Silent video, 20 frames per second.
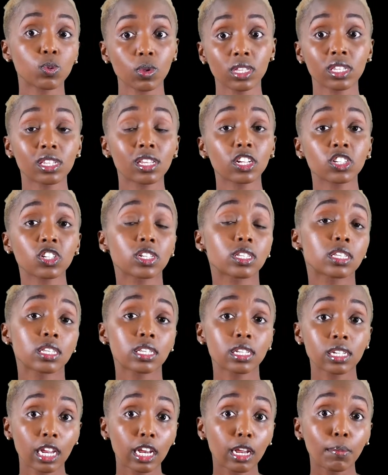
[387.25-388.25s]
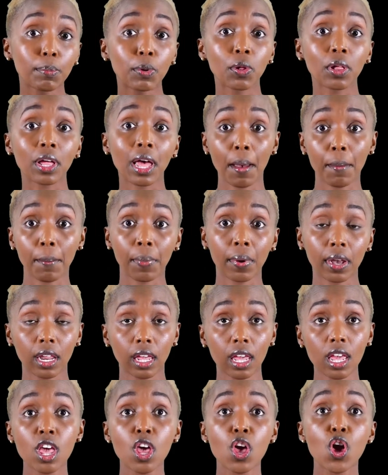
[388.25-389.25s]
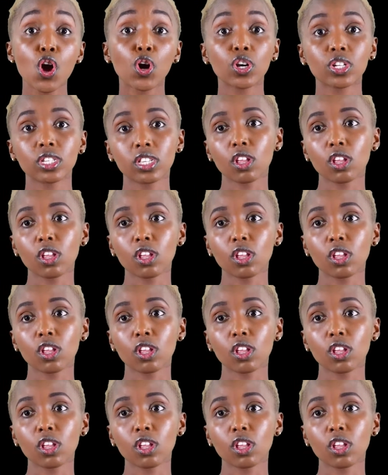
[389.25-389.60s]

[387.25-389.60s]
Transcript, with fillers: with such a sustainable company because,